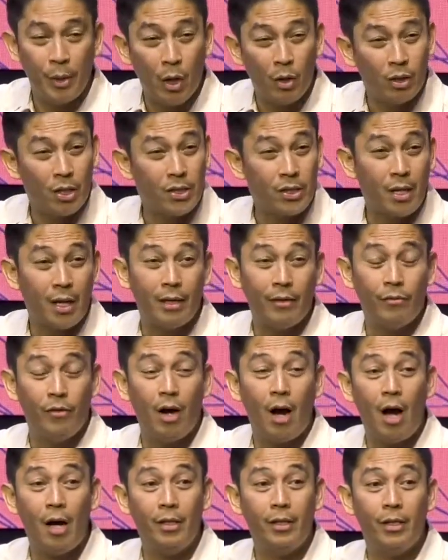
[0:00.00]
You be on the side
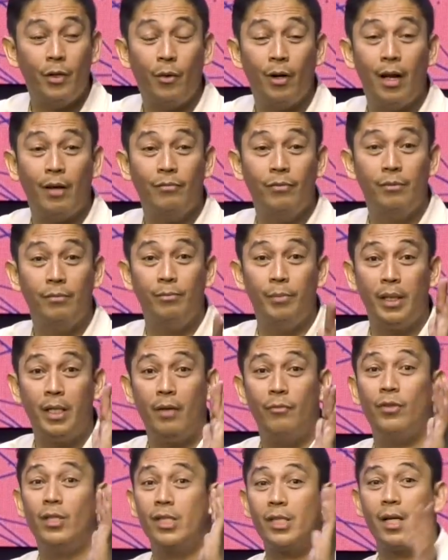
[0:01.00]
of God, you will have
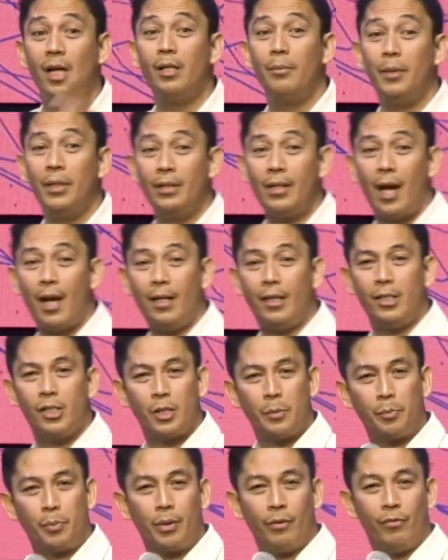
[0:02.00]
be given this kind of
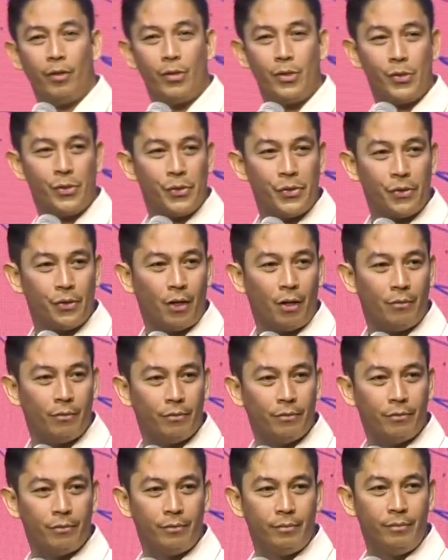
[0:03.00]
mentality. It's a privilege to
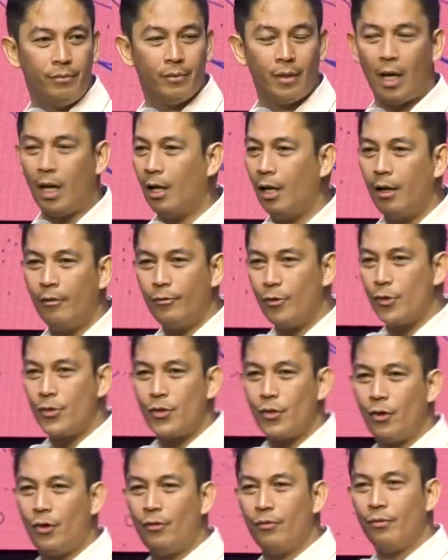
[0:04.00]
serve. I love
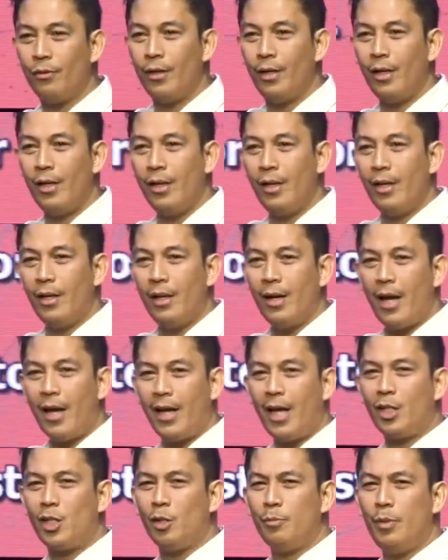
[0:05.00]
to serve.
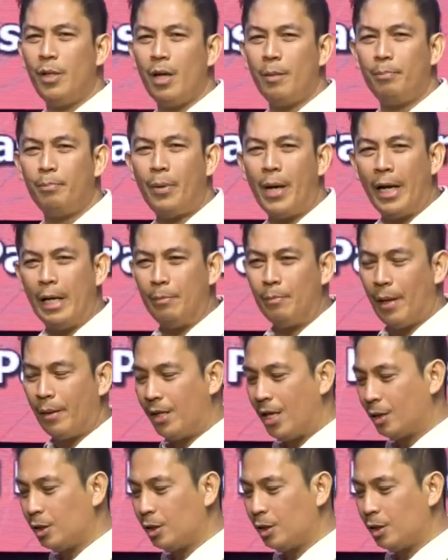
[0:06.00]
I get to be a pipe.